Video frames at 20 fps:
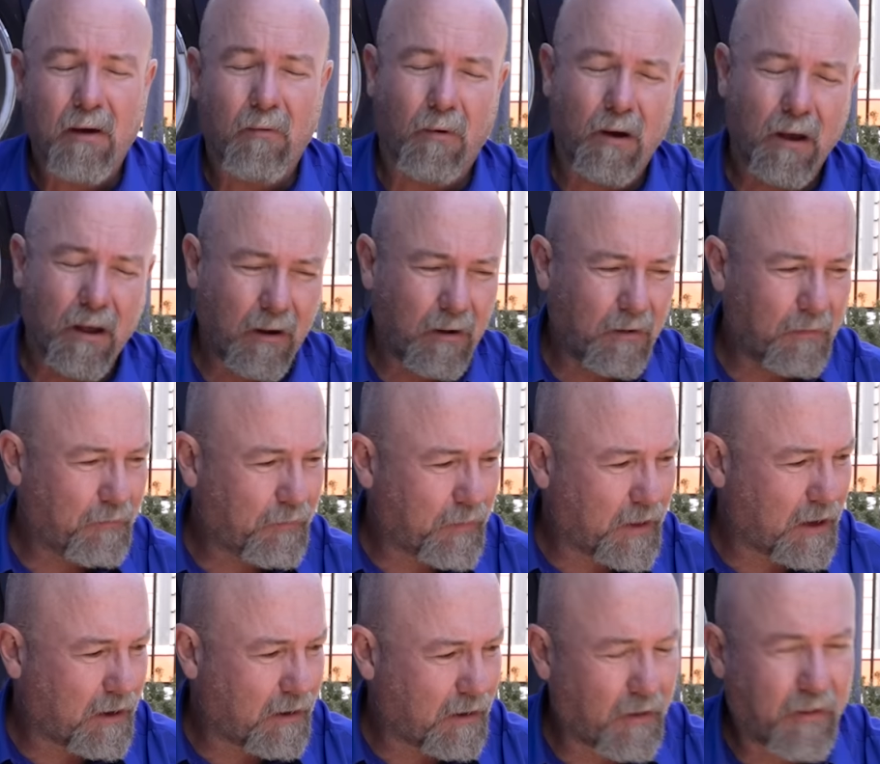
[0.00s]
Well,
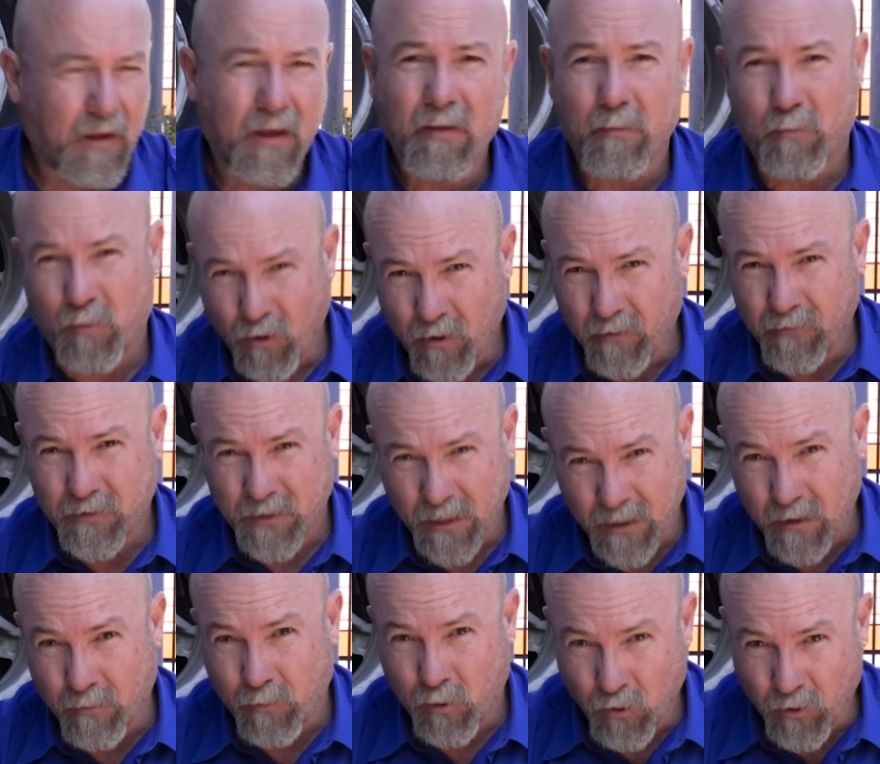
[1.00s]
I think the proof's in
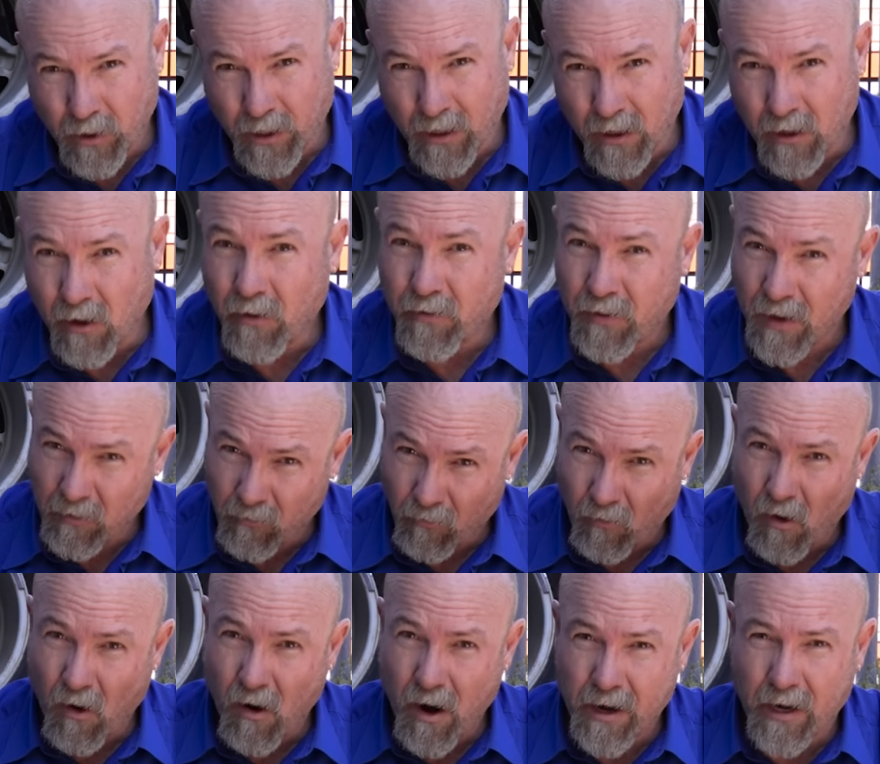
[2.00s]
the pudding, and I think
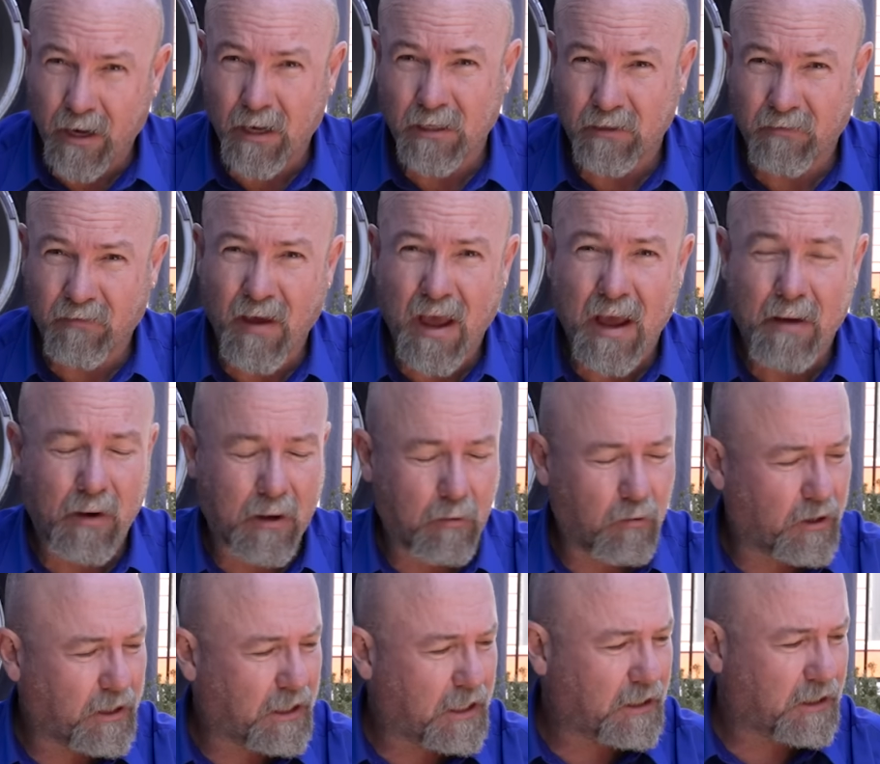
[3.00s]
Ryan and his family
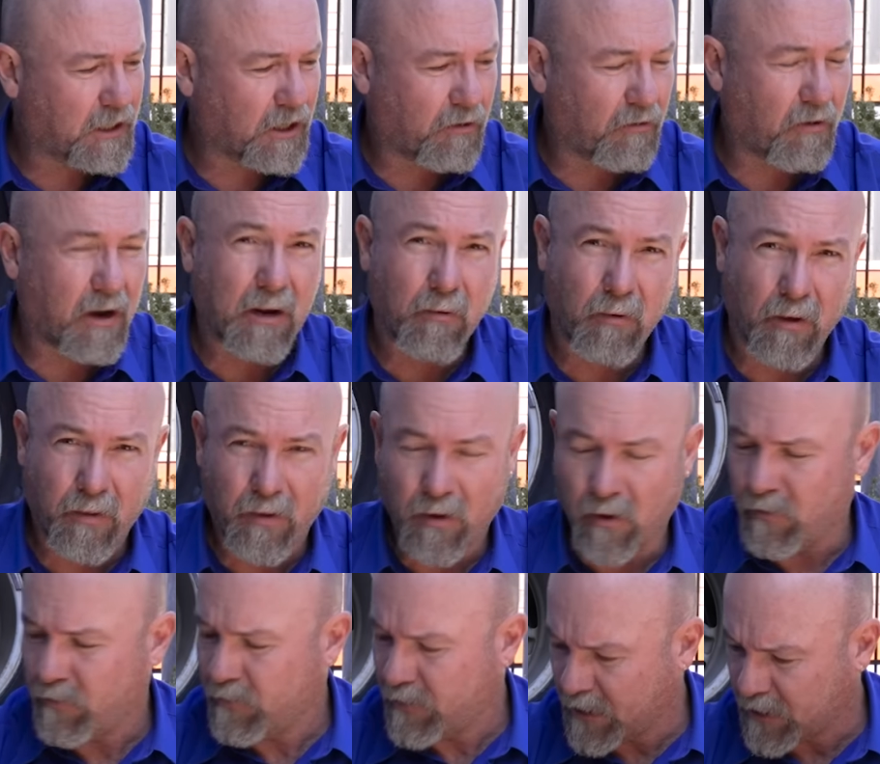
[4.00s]
would disagree with
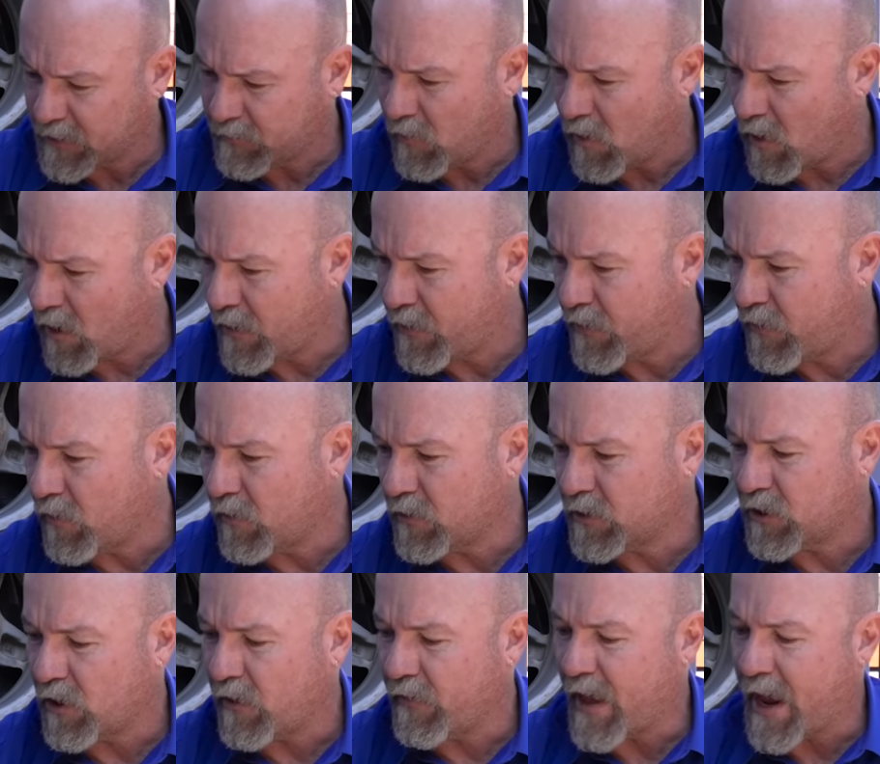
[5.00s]
you, just my
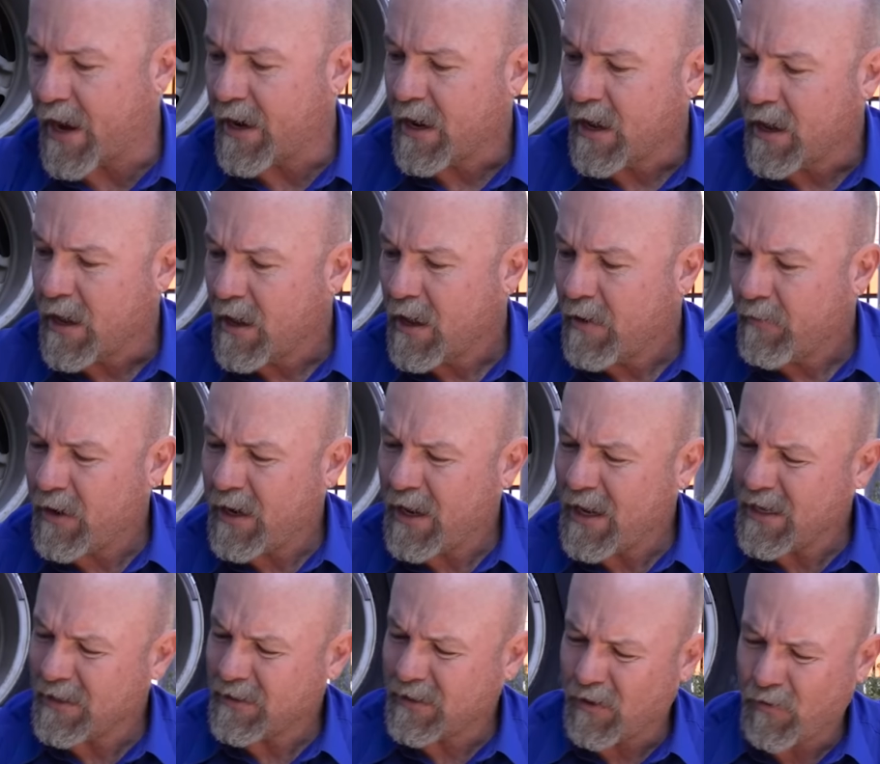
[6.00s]
thoughts on that. But
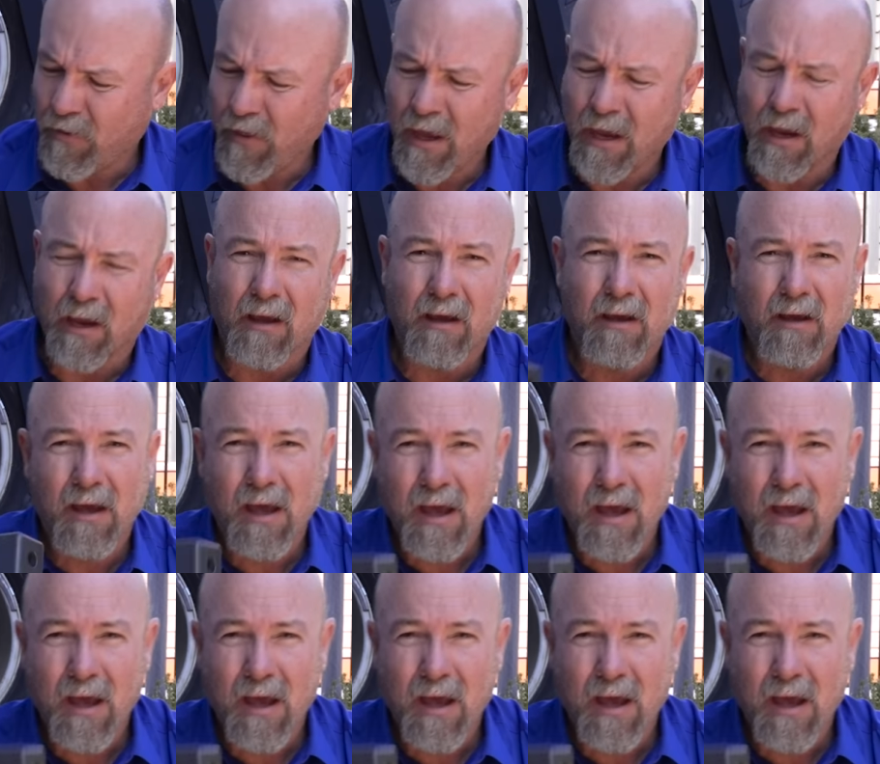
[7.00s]
here's the thing.